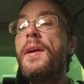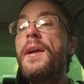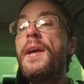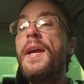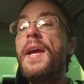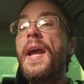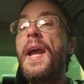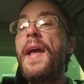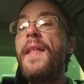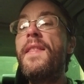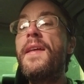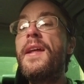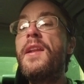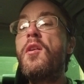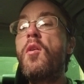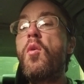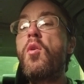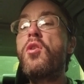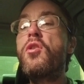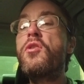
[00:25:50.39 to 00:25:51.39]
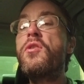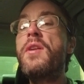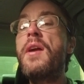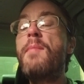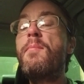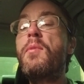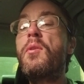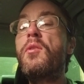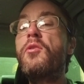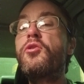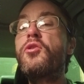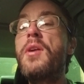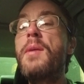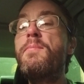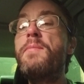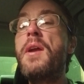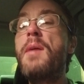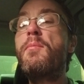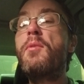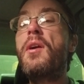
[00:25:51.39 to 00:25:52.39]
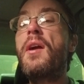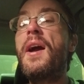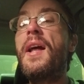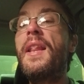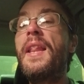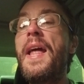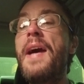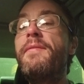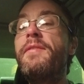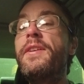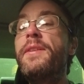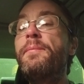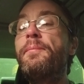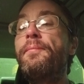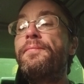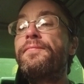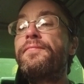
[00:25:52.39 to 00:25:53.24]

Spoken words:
And then trip number 11